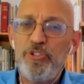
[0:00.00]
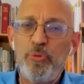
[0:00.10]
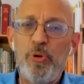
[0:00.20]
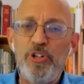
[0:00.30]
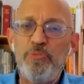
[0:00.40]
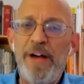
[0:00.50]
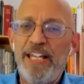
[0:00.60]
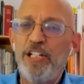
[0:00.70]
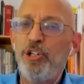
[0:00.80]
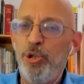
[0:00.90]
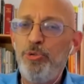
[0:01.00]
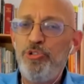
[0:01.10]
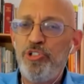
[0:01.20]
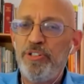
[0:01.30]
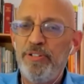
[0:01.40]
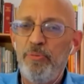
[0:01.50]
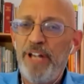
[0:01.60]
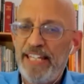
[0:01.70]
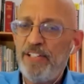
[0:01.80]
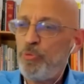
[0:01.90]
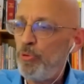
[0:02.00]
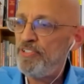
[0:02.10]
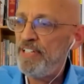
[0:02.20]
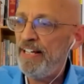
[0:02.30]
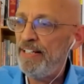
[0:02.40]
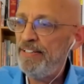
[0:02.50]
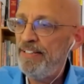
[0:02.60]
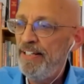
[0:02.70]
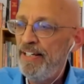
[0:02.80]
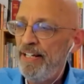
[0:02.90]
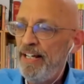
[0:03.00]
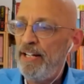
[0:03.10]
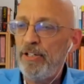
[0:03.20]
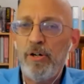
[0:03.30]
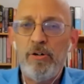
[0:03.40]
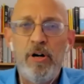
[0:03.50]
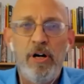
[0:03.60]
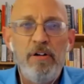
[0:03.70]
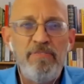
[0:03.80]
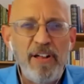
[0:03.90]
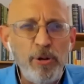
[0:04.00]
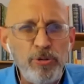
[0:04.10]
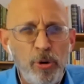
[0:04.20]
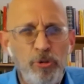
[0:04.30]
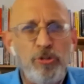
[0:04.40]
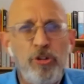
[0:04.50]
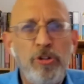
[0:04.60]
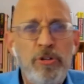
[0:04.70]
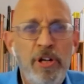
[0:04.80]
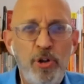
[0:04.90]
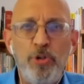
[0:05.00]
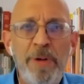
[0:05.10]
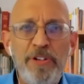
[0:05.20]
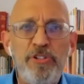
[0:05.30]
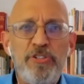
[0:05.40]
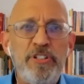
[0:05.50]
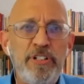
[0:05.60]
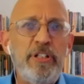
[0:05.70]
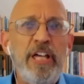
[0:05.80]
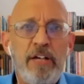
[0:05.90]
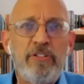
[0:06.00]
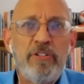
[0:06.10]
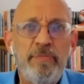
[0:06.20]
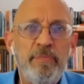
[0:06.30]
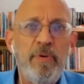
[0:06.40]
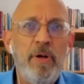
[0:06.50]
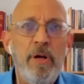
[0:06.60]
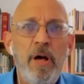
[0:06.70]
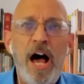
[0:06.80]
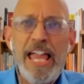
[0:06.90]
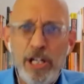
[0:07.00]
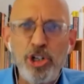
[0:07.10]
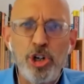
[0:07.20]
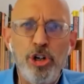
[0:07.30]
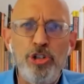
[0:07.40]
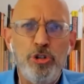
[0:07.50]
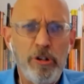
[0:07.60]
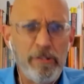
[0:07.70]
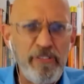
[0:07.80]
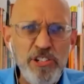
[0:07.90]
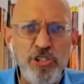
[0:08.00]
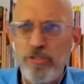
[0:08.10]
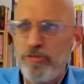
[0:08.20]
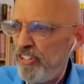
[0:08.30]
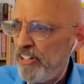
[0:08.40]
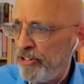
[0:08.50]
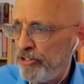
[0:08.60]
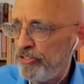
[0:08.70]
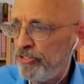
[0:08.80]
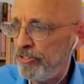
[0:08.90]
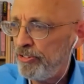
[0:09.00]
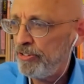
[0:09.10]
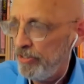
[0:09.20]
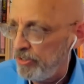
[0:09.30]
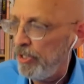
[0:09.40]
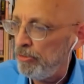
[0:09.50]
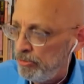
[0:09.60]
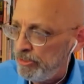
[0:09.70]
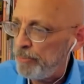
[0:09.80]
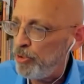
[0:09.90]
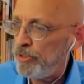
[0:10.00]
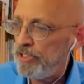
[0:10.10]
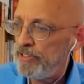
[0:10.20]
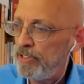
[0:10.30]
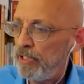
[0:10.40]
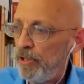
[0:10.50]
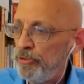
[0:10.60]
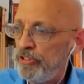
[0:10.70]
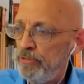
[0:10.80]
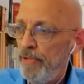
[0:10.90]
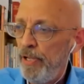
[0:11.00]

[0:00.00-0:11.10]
towards my conclusion when I get towards the end. And I go, fellow Toastmasters and dear guests, I encourage you to face your fears, you know, when I'm going into the closing.